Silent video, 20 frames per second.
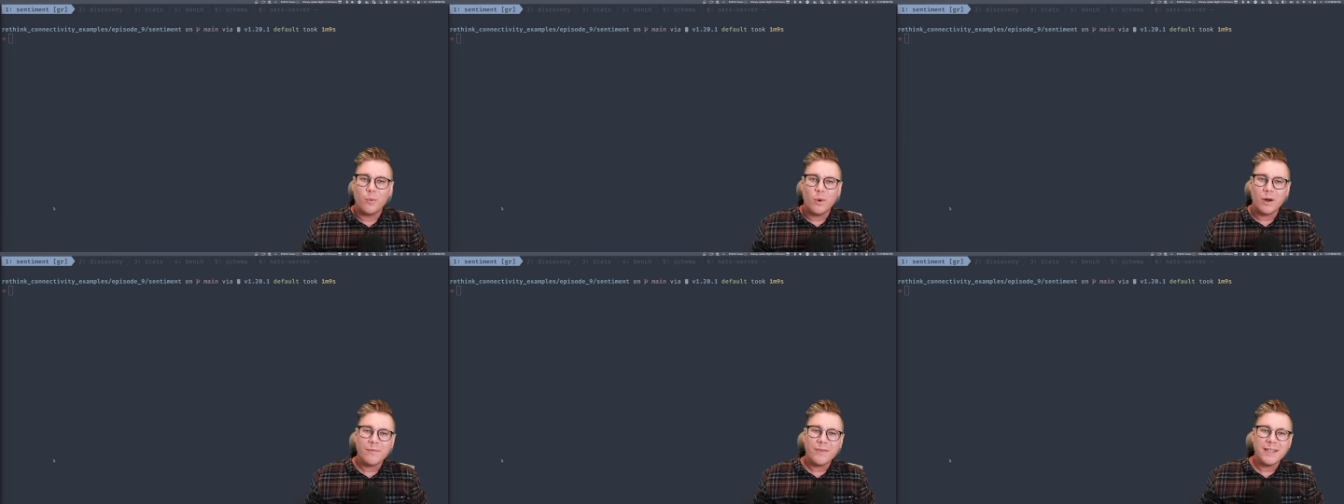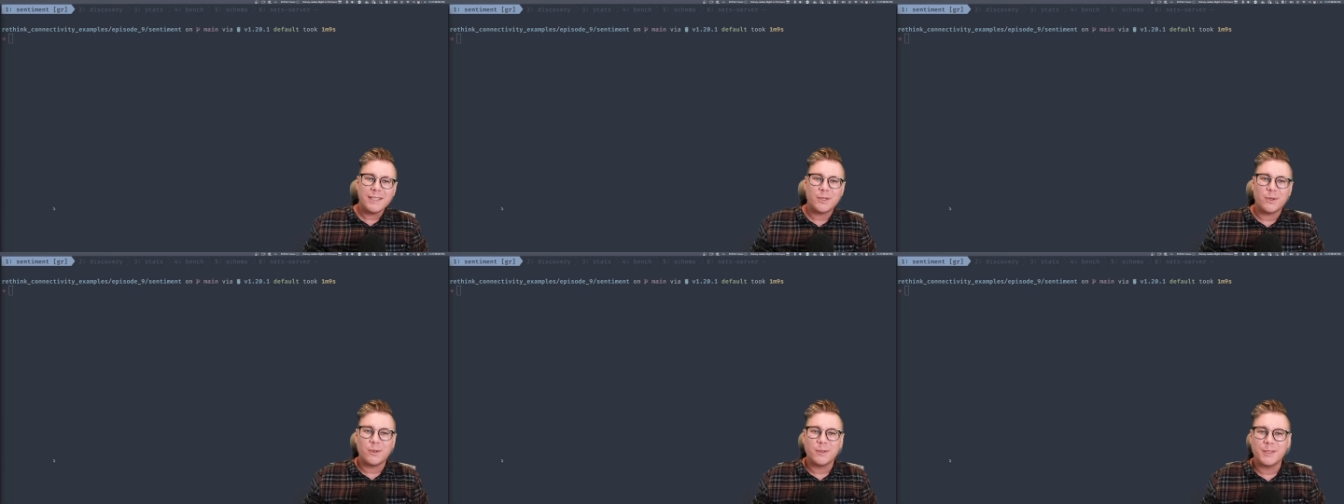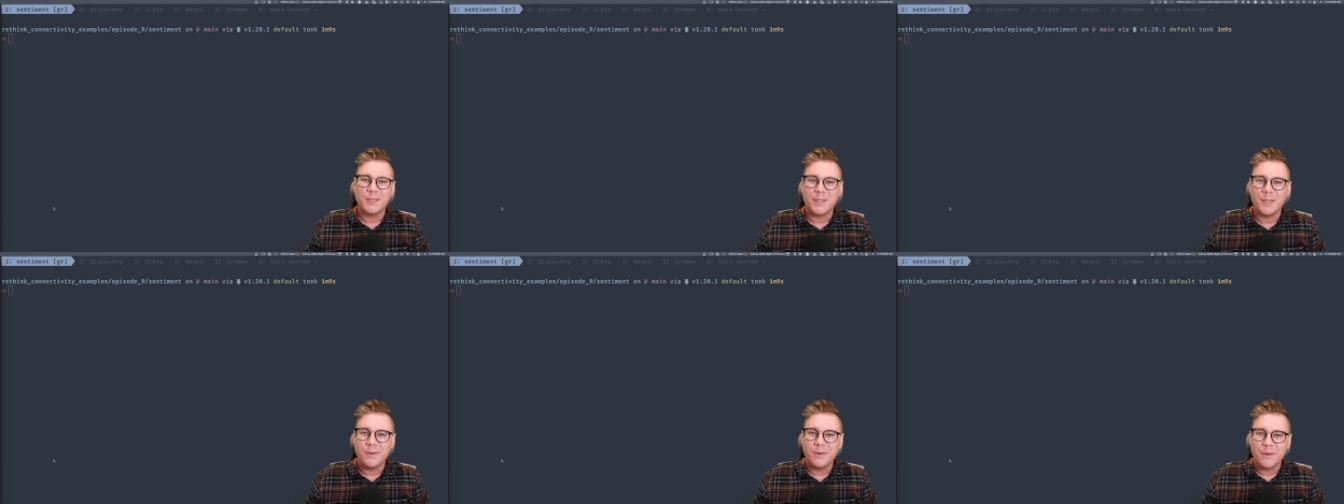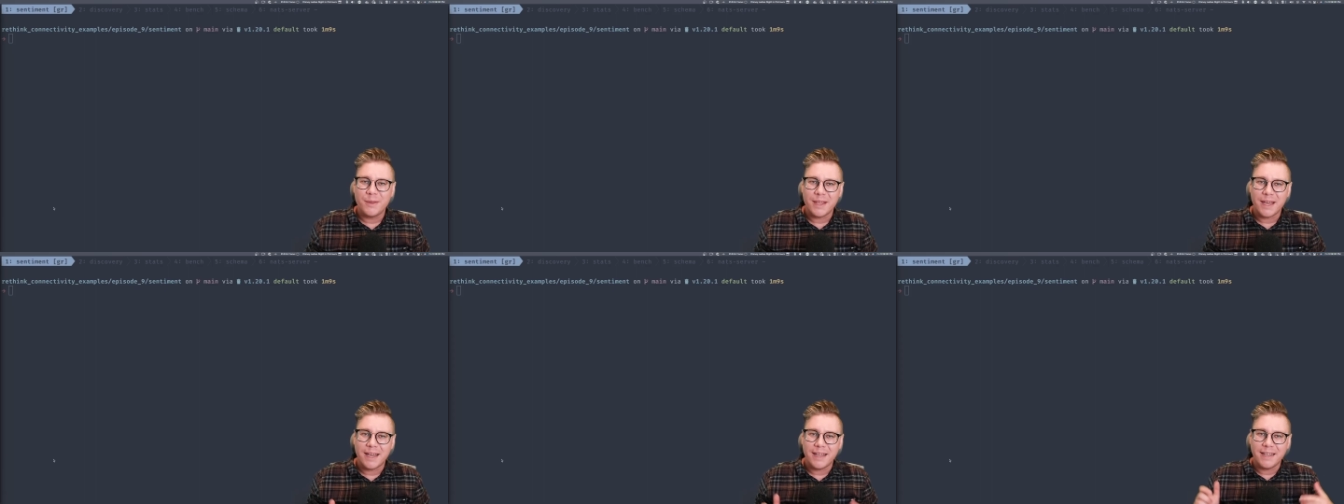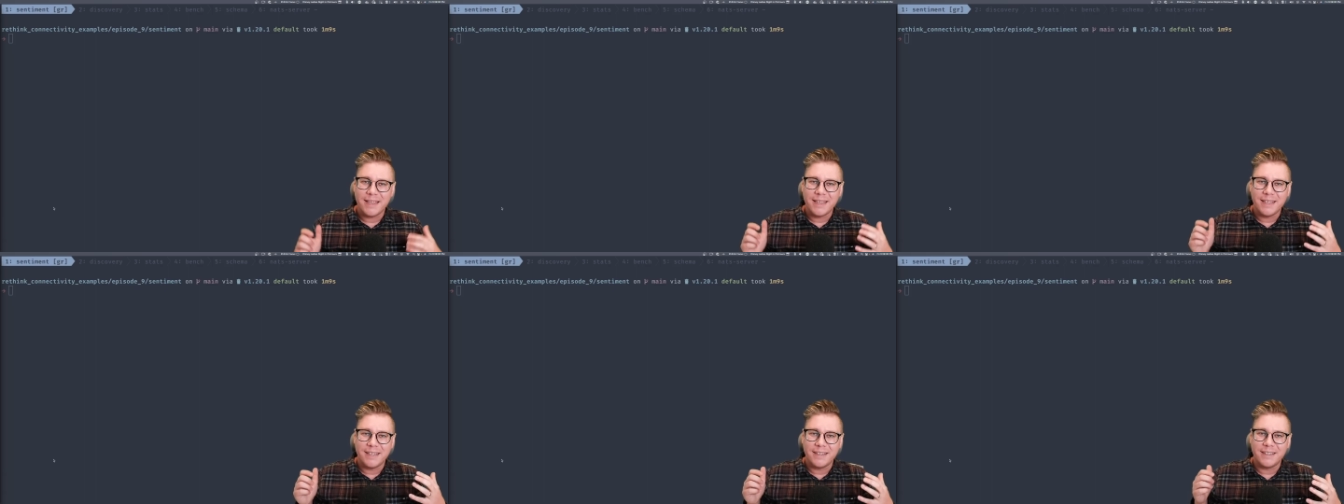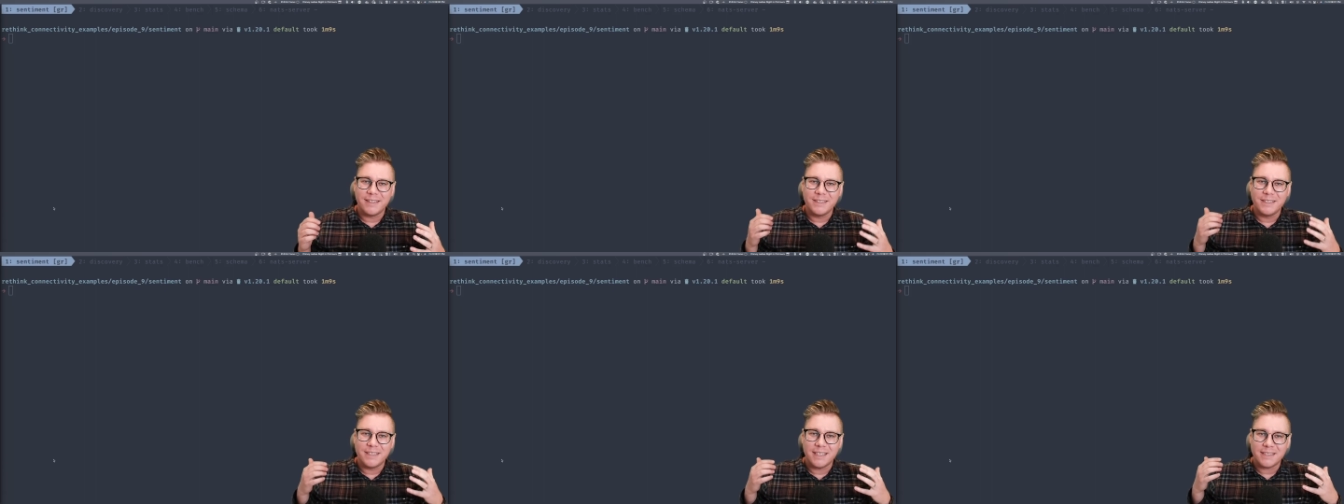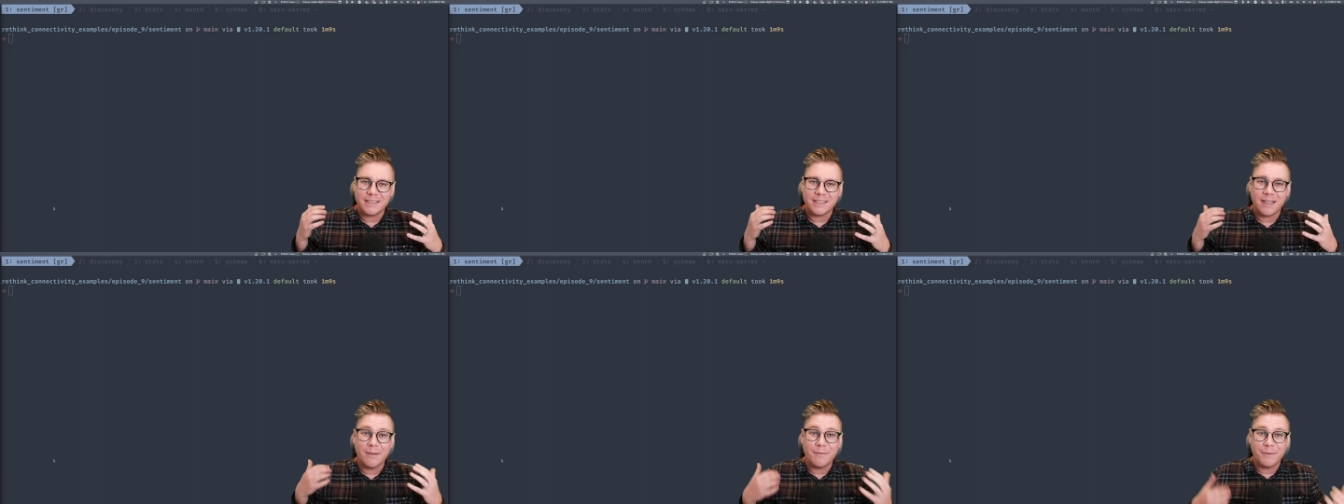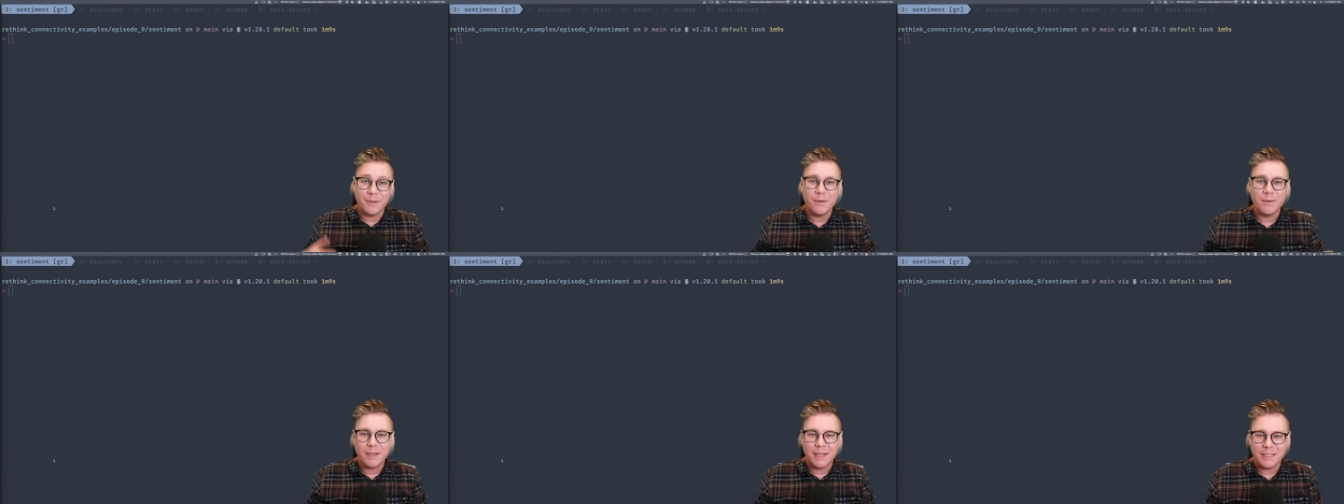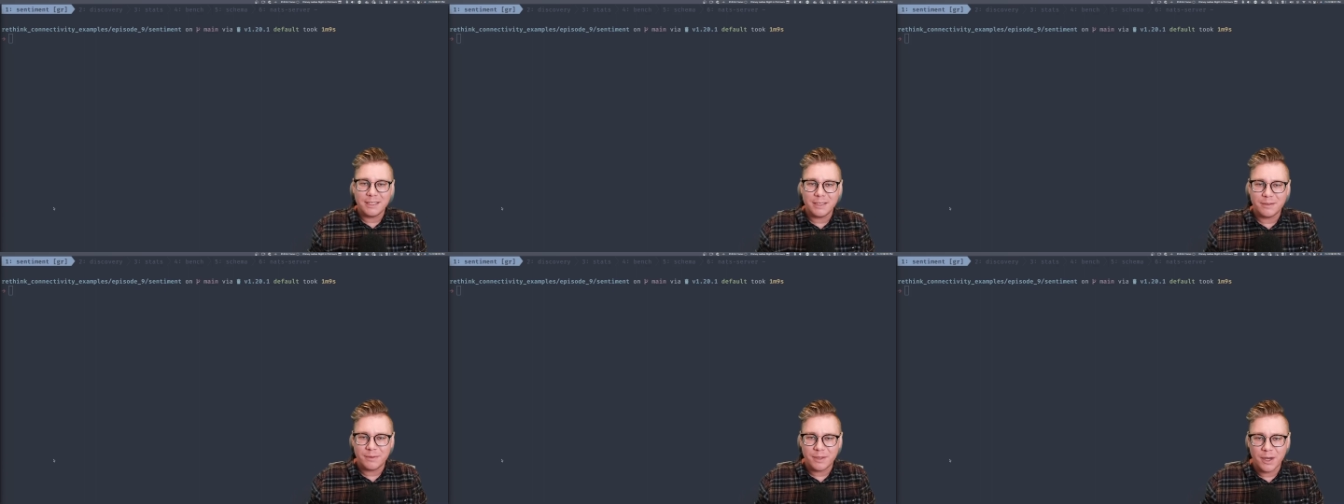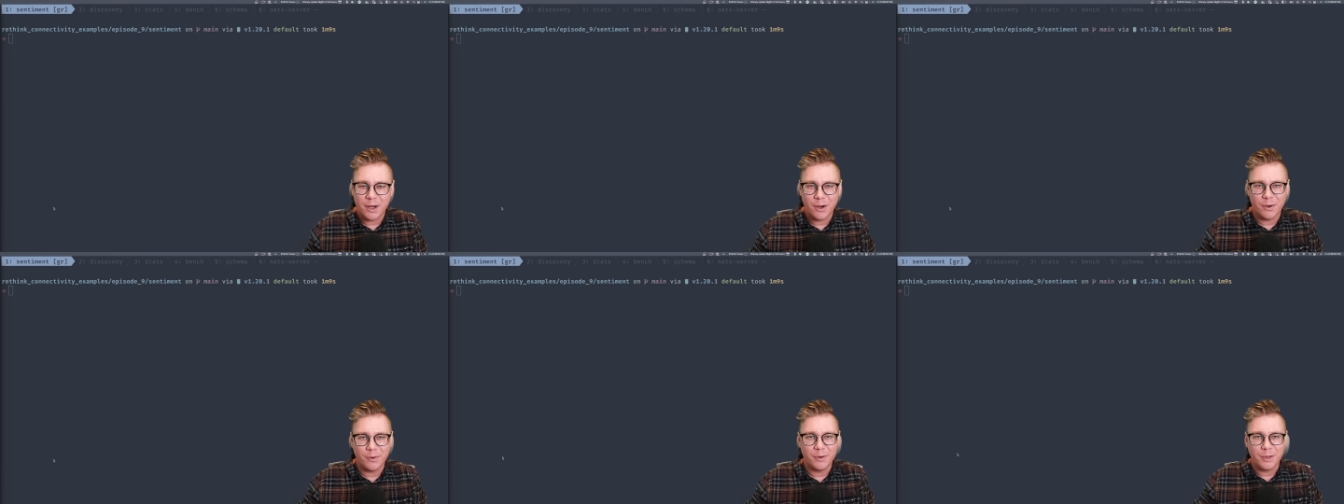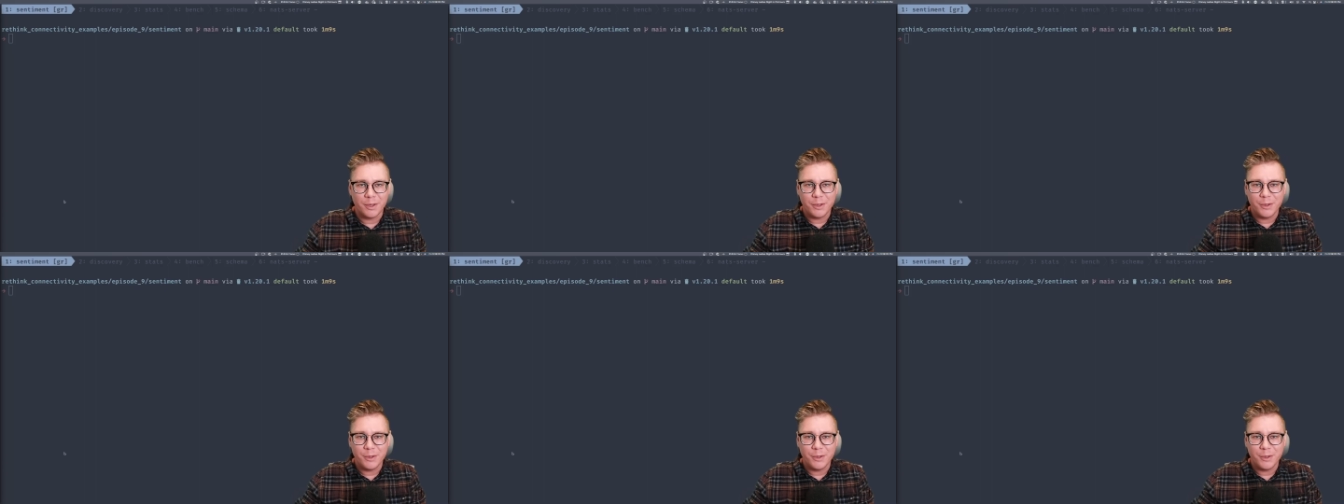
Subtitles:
What if I told you that in just a few lines of code,